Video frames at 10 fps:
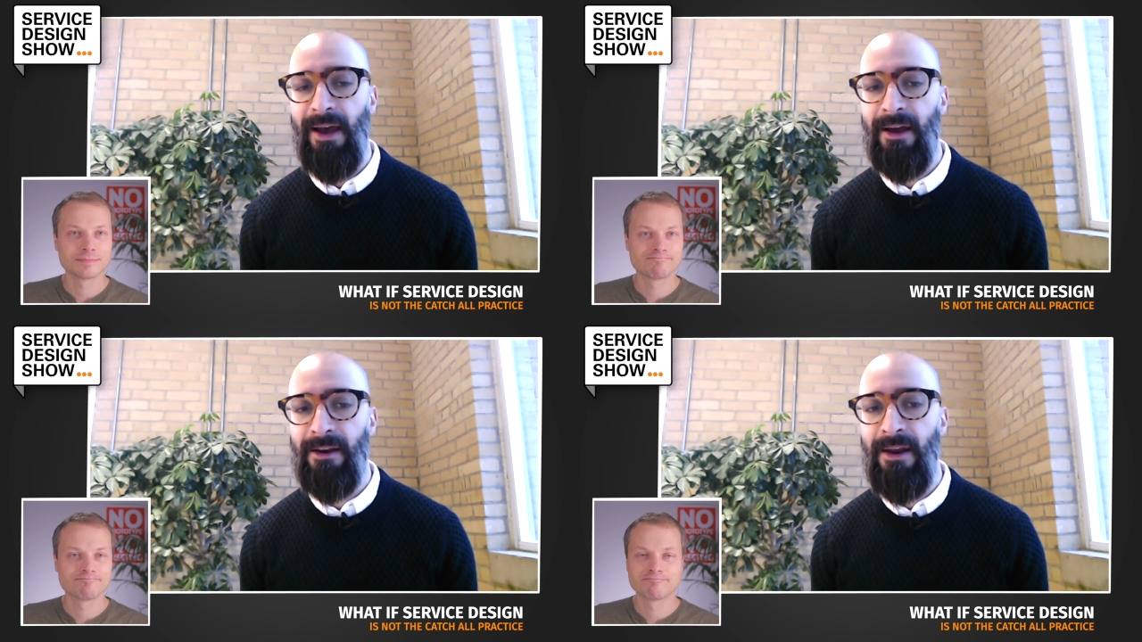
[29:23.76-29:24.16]

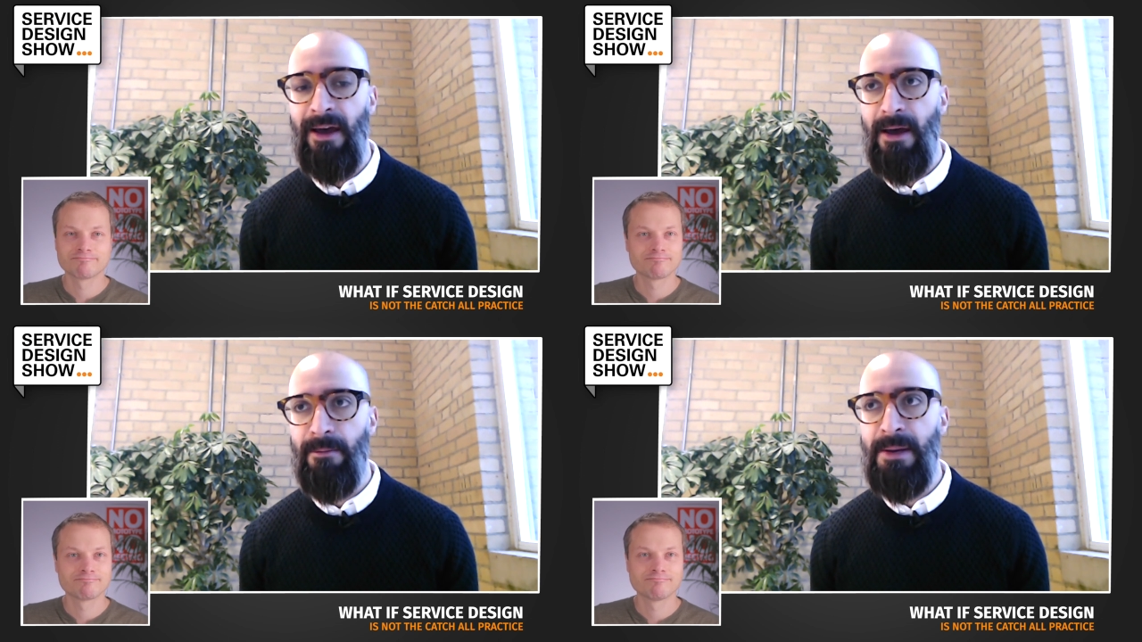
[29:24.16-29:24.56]
Speaker 1: and
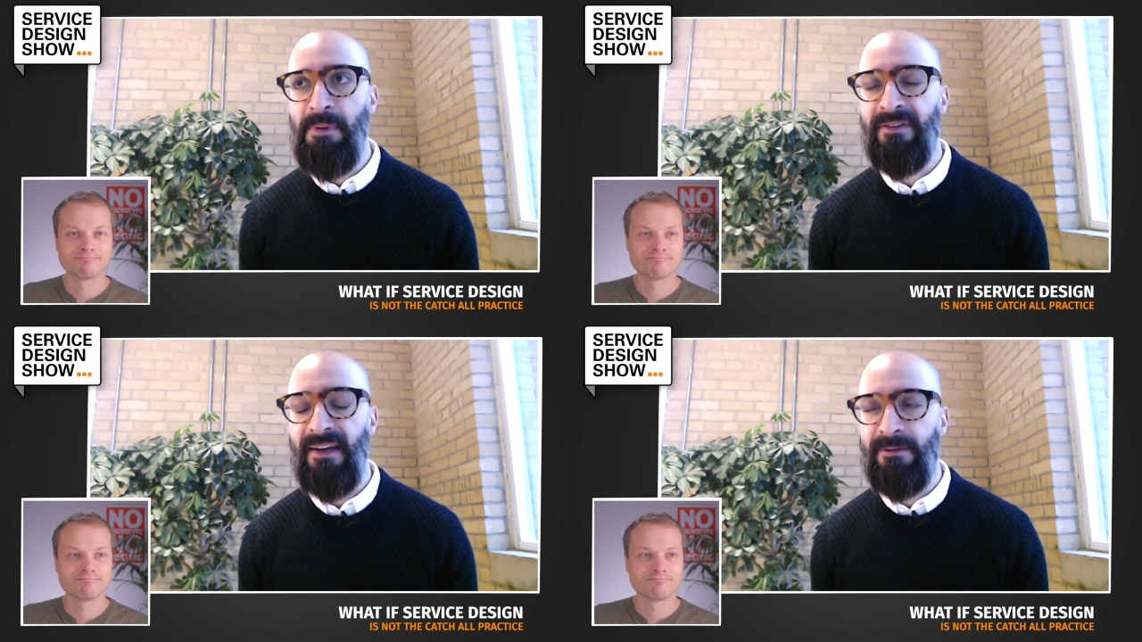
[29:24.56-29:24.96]

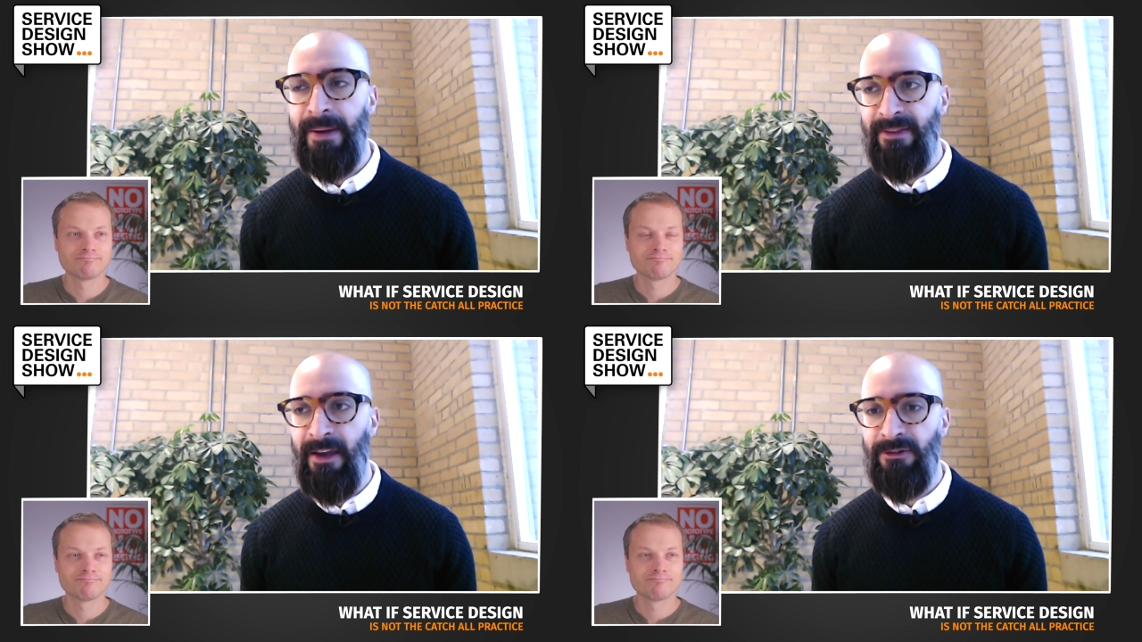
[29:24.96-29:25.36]
people's
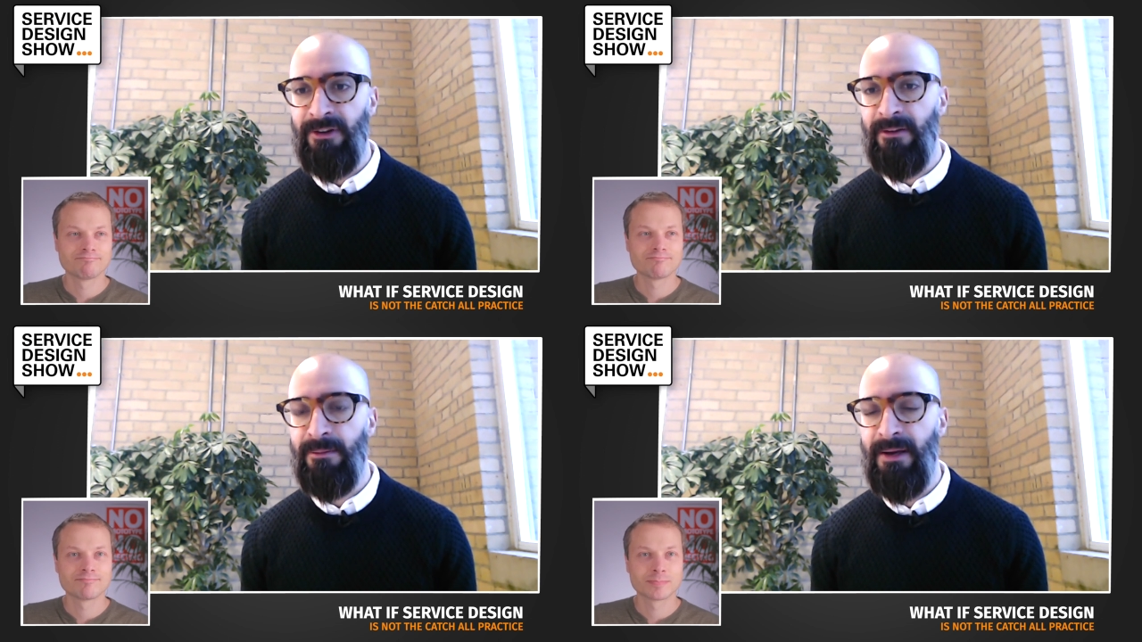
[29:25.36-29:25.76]

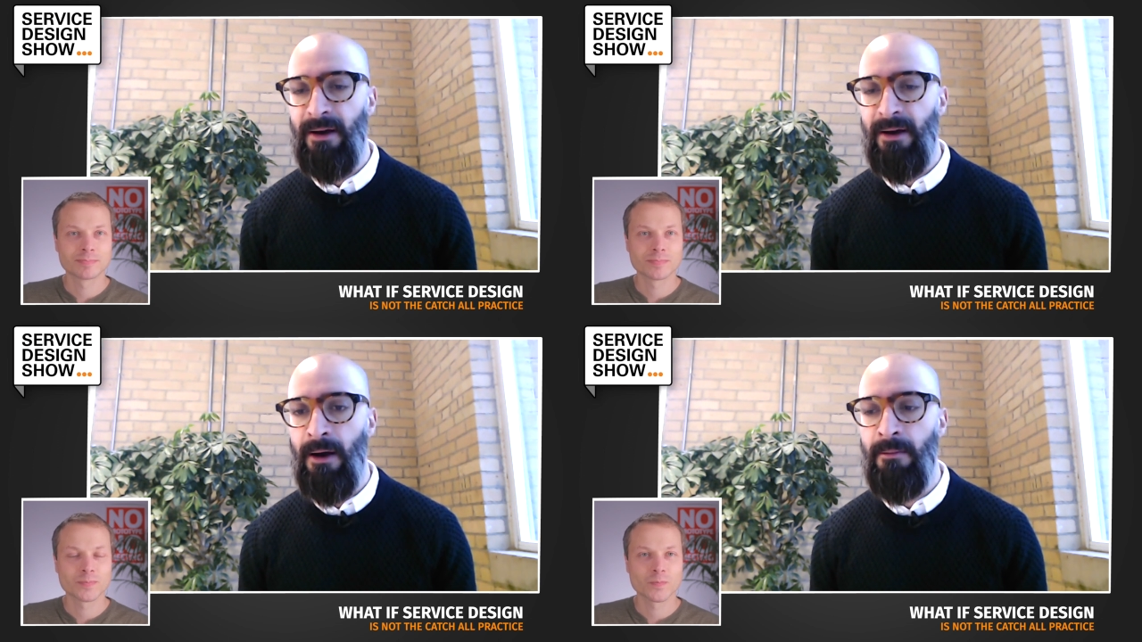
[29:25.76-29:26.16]
expectations
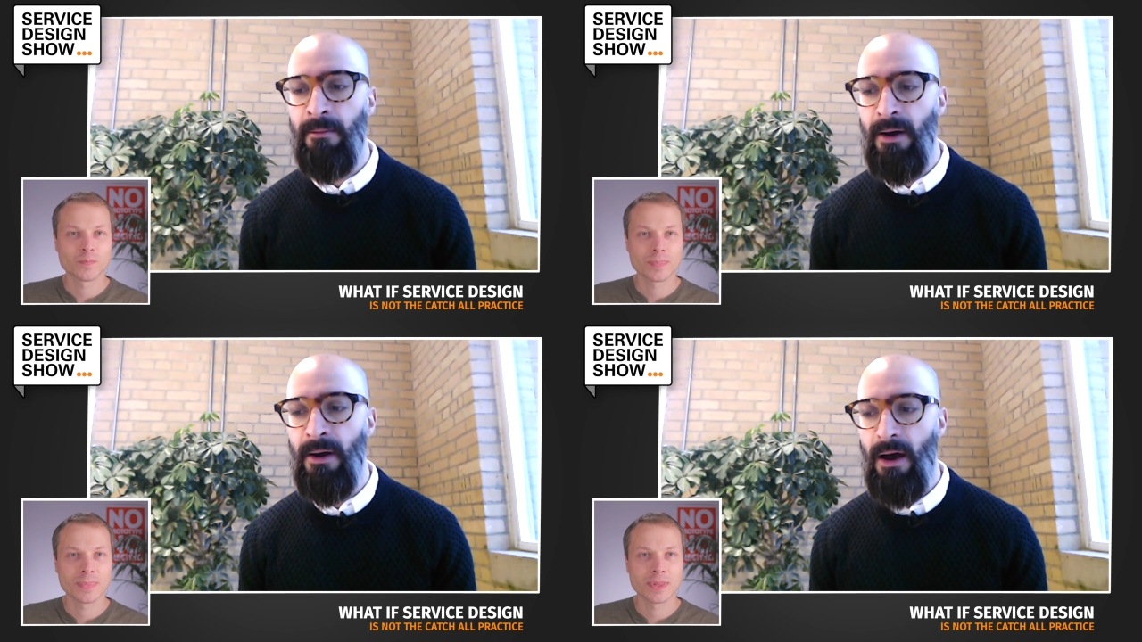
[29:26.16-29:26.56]

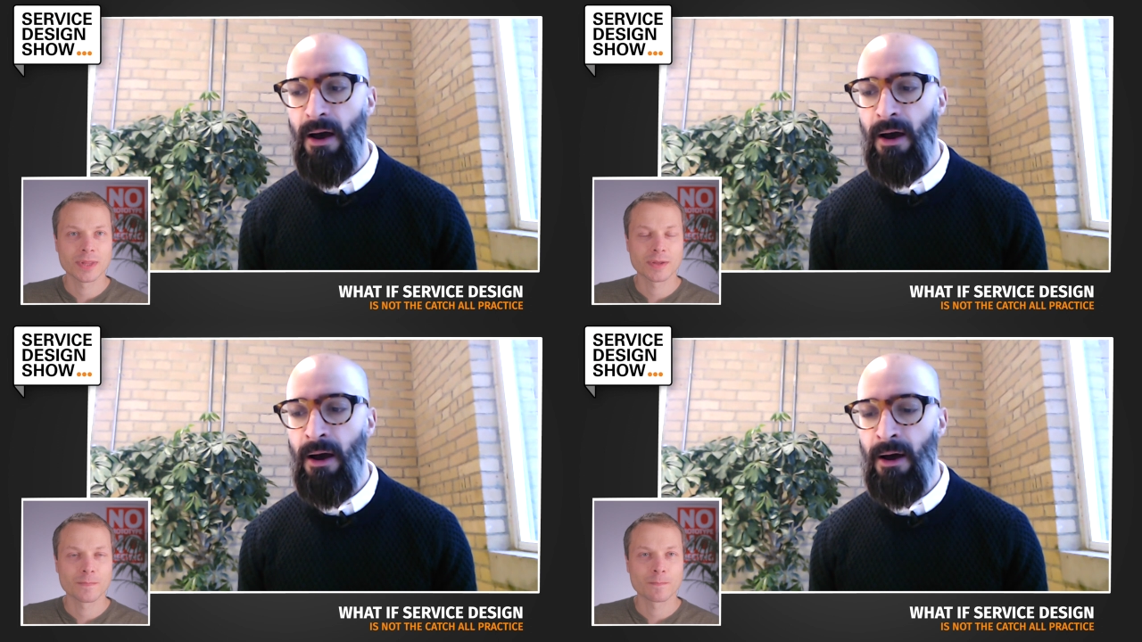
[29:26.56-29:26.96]
become
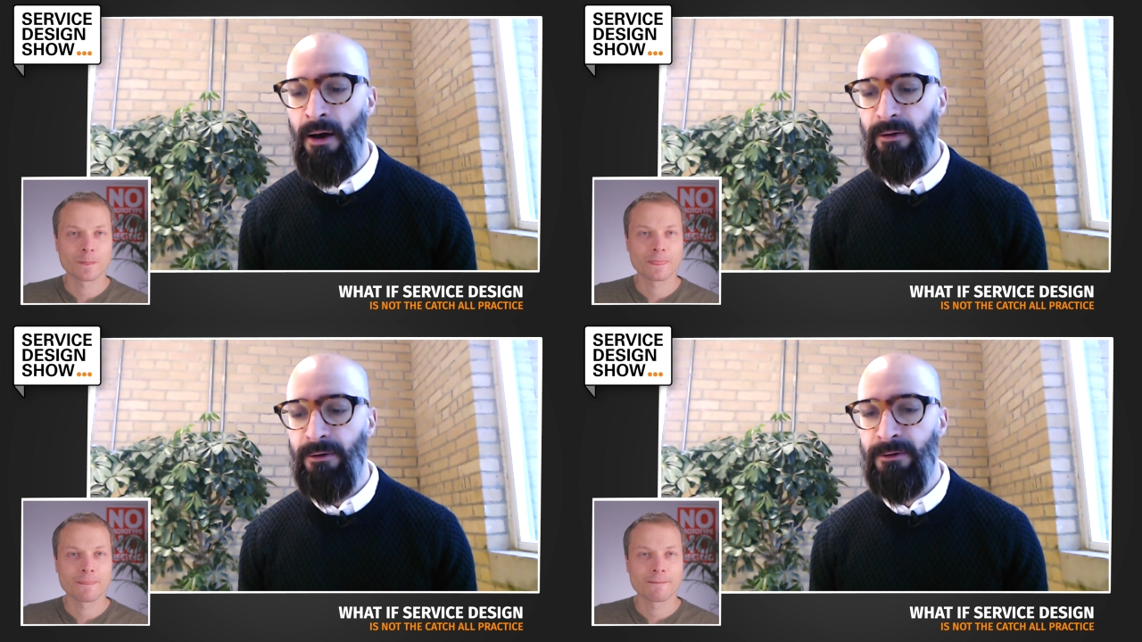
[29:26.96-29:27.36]

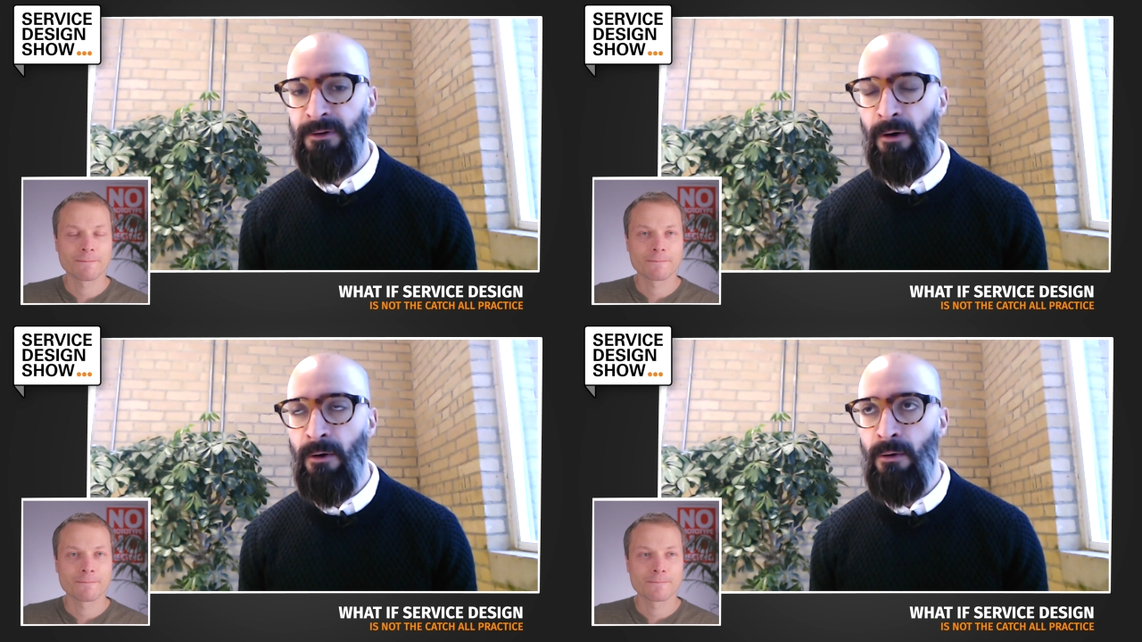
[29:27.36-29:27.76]
uh, so